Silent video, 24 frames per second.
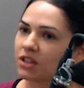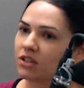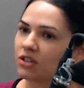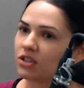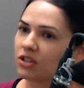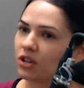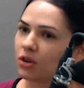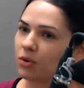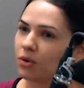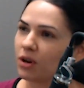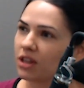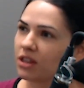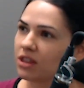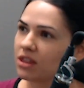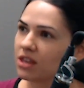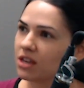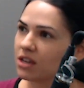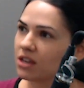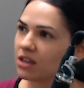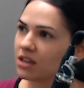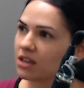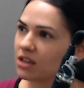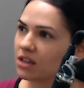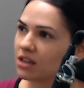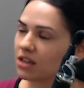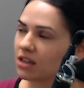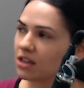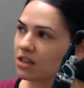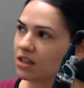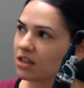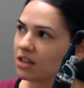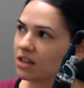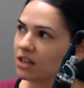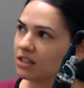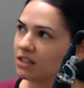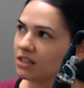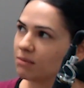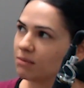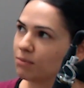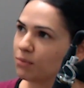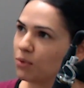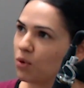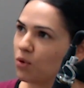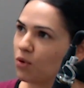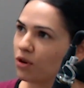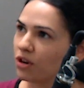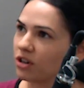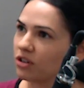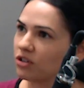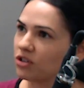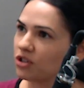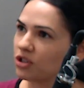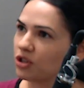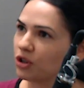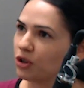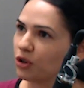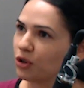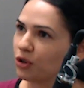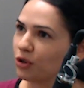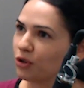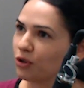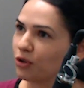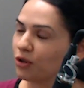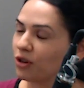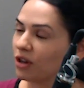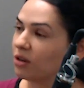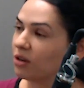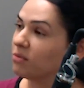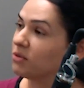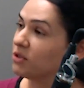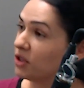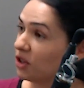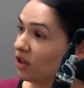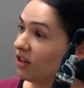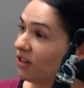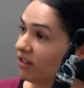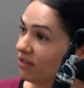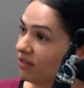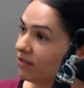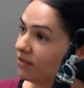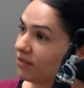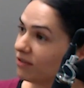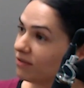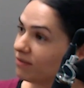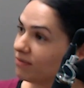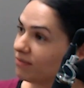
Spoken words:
So I think it's important to observe